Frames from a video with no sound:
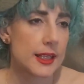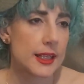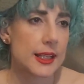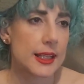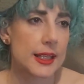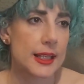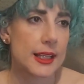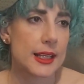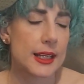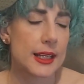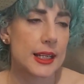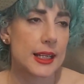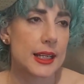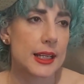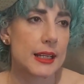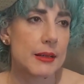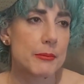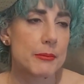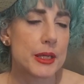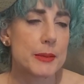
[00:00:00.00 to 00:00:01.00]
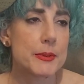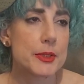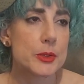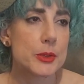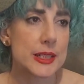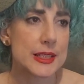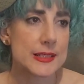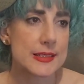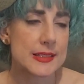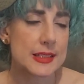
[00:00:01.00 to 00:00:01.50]
Maybe
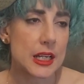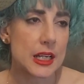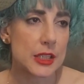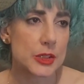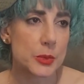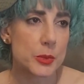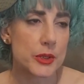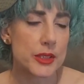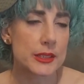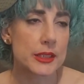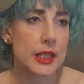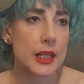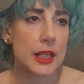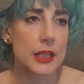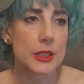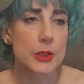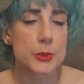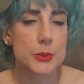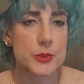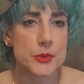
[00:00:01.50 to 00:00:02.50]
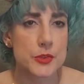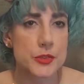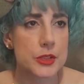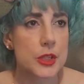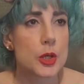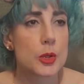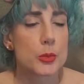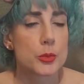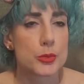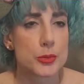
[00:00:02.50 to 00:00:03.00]
you can start with a loose
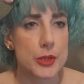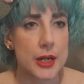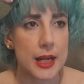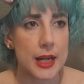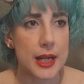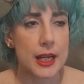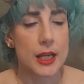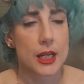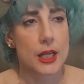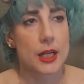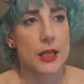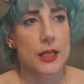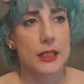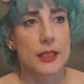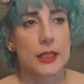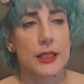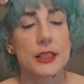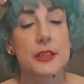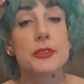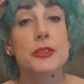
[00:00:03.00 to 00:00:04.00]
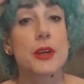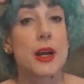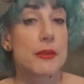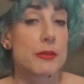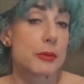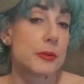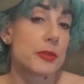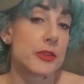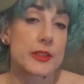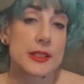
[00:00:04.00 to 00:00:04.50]
bra if you
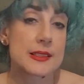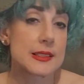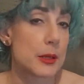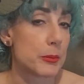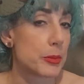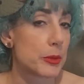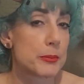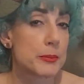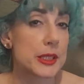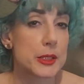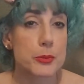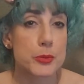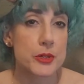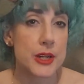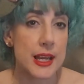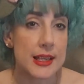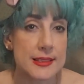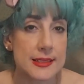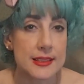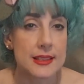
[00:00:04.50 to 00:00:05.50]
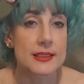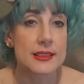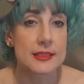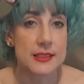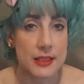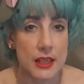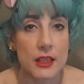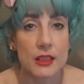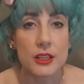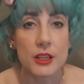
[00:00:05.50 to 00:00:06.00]
have, for example, big breasts and
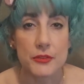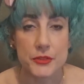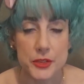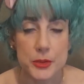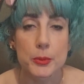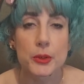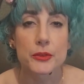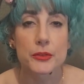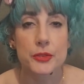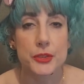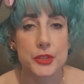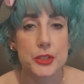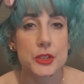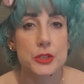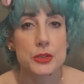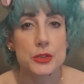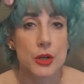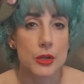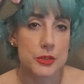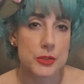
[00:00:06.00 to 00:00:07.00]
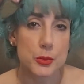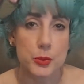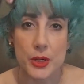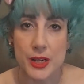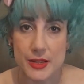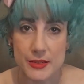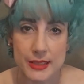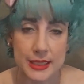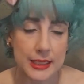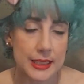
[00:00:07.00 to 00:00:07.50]
it's uncomfortable for you not
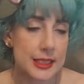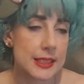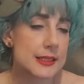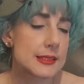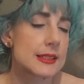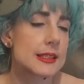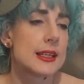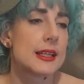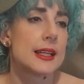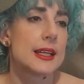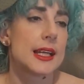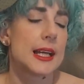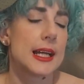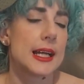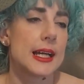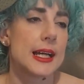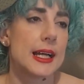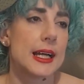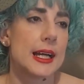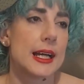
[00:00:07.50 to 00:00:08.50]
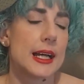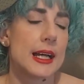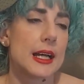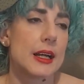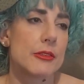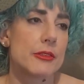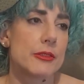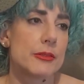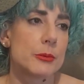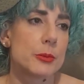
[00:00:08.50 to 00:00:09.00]
wearing it,
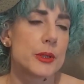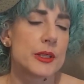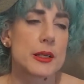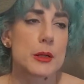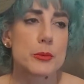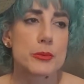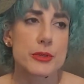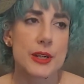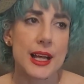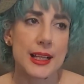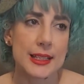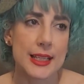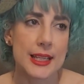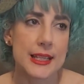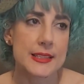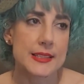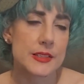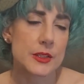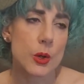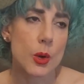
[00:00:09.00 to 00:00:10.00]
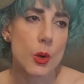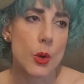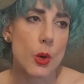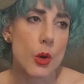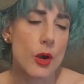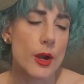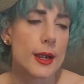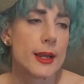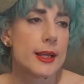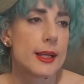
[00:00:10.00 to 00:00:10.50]
with a bralette
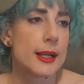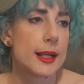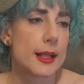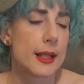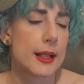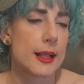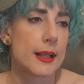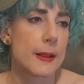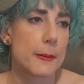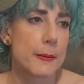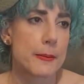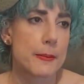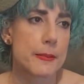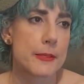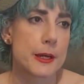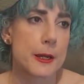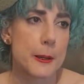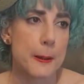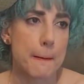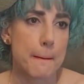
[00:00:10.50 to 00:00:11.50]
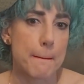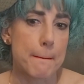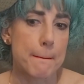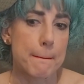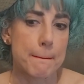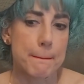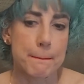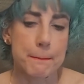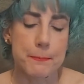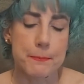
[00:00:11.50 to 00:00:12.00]
or
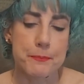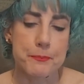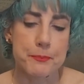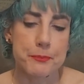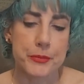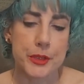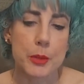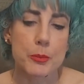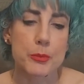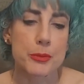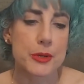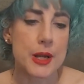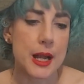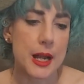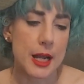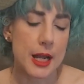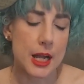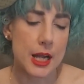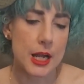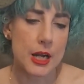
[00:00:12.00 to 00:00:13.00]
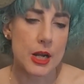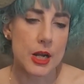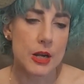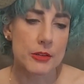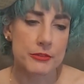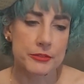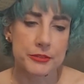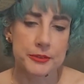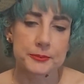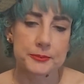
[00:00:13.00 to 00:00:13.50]
the bra
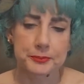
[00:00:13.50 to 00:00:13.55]
of